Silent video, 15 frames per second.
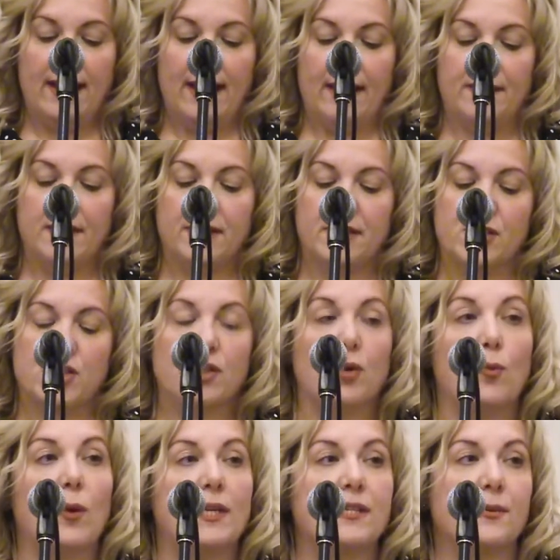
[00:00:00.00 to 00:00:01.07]
and the
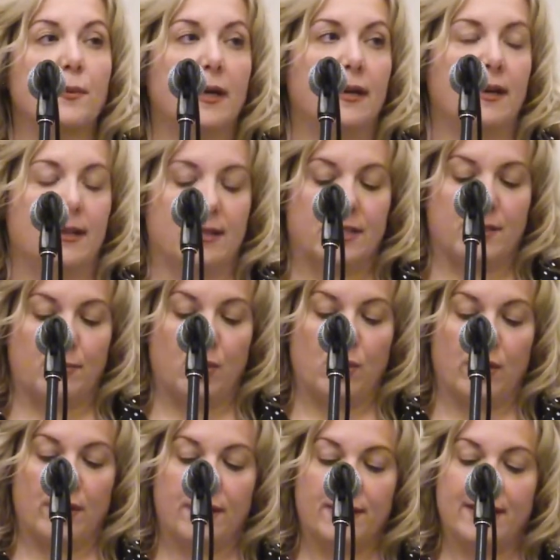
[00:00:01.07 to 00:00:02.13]
additional one-to-one HUG
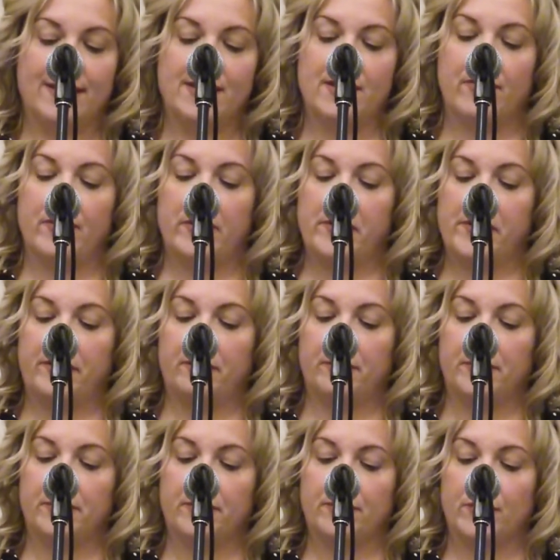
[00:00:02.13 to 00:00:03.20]
support that is
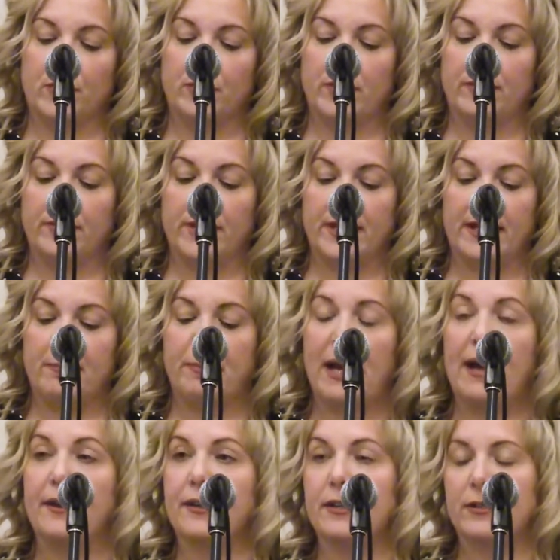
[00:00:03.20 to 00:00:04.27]
available for grieving and
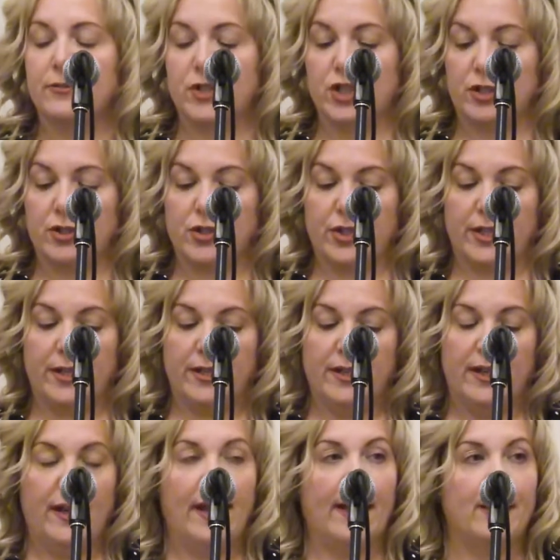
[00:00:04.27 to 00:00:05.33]
palliative children
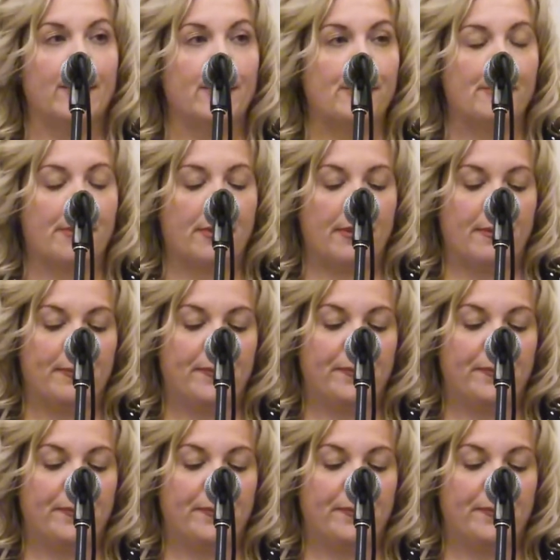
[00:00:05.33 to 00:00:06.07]
and youth.